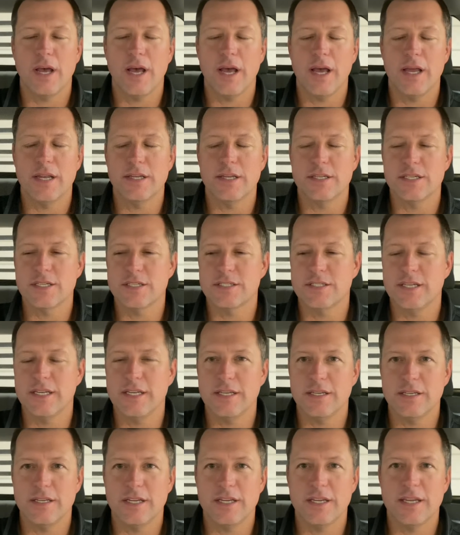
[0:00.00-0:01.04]
I just
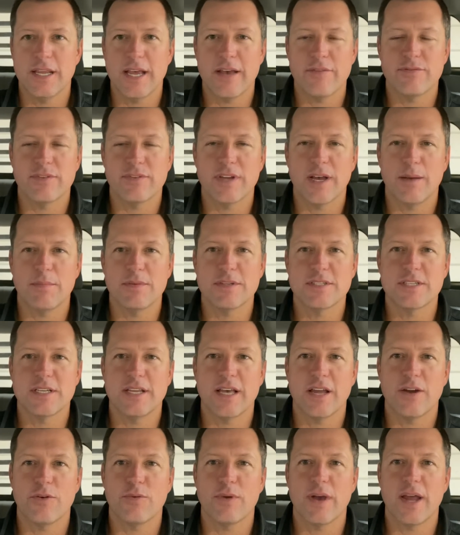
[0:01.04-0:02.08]
didn't didn't have time to sit
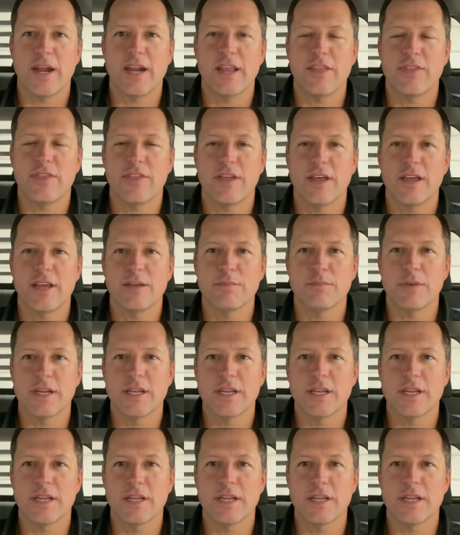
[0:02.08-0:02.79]
down and write anything.